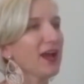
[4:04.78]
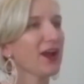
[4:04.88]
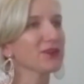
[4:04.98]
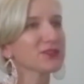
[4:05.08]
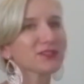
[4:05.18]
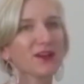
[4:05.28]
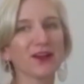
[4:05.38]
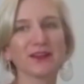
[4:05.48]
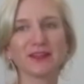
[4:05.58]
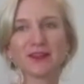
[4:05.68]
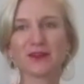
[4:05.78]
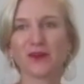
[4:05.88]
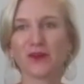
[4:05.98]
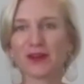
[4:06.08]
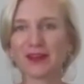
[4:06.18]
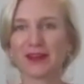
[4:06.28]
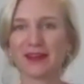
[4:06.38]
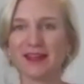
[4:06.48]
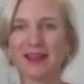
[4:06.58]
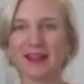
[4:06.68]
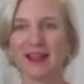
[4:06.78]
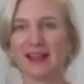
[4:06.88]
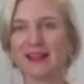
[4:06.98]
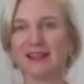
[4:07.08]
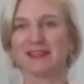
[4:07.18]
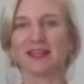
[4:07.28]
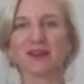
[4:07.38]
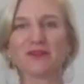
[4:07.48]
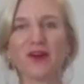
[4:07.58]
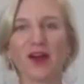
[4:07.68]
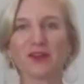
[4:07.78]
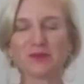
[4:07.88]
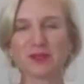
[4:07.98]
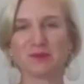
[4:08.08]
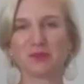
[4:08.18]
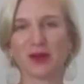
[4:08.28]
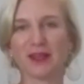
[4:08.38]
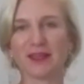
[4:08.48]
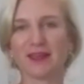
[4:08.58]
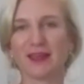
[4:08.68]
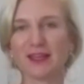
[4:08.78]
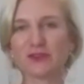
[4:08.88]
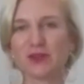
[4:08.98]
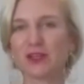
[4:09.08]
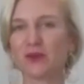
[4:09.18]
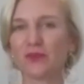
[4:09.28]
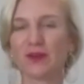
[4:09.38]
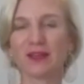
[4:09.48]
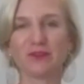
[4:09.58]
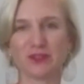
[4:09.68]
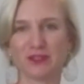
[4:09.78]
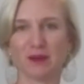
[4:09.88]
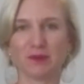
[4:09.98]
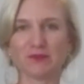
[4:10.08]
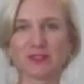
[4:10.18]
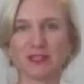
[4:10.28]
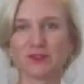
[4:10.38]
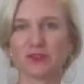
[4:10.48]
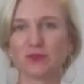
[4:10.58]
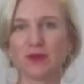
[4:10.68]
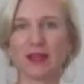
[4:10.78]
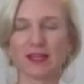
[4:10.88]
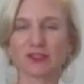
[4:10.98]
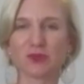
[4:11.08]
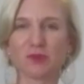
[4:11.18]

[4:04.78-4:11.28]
outside in the garden, take a 5 minute break and drink your favorite cup of tea to relax your